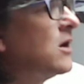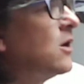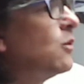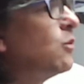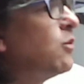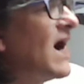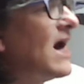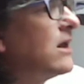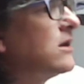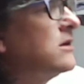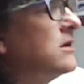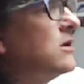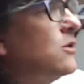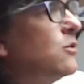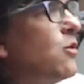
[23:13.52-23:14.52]
well,
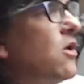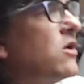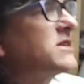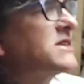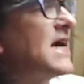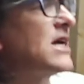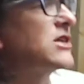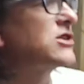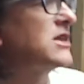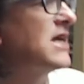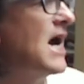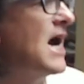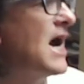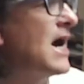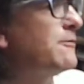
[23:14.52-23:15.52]
what's actually
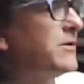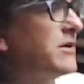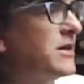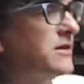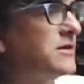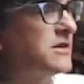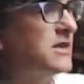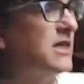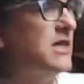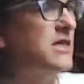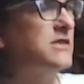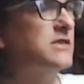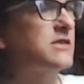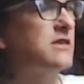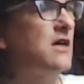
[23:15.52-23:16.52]
happened
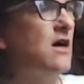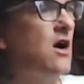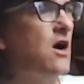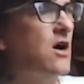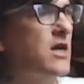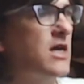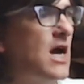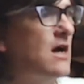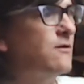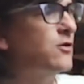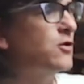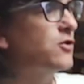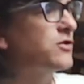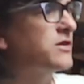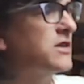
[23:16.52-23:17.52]
is that I have
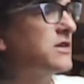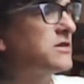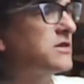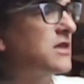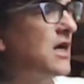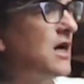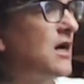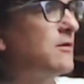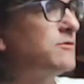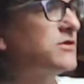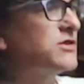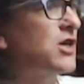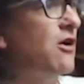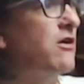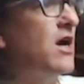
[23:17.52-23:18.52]
ordered,
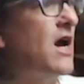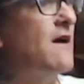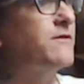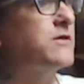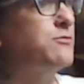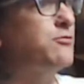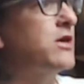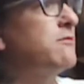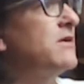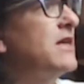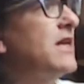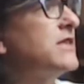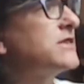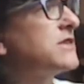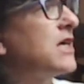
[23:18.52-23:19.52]
sorry, I have to bring the
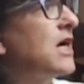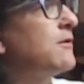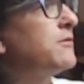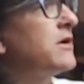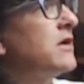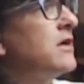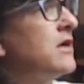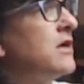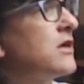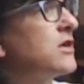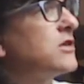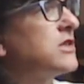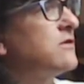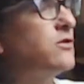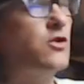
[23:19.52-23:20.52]
list up
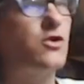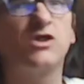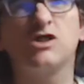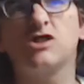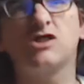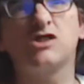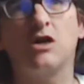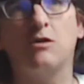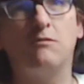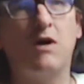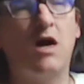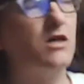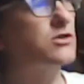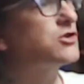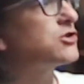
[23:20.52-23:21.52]
because I've ordered so
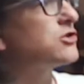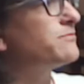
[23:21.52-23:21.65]
much.